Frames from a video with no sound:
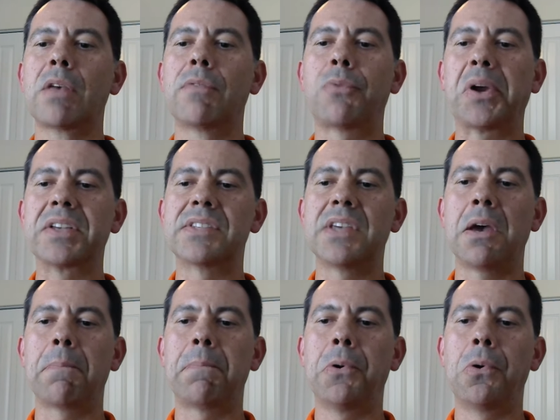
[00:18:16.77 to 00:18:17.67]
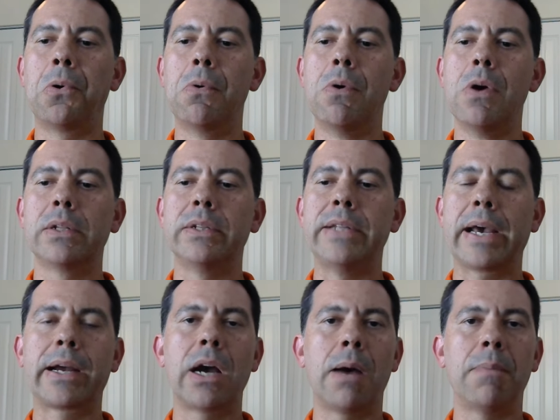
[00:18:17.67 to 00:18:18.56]
for example that
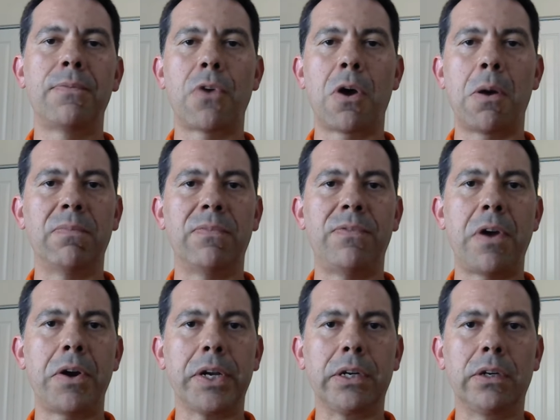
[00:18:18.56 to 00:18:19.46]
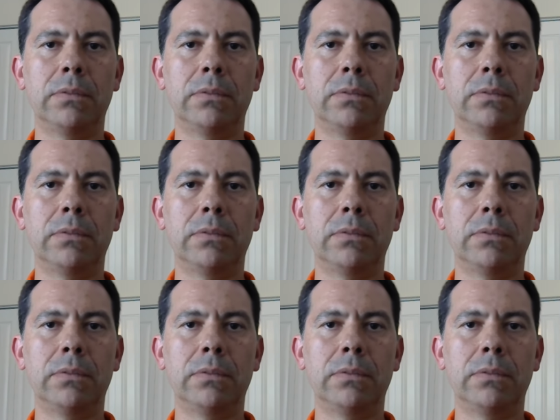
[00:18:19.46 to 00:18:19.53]
come from very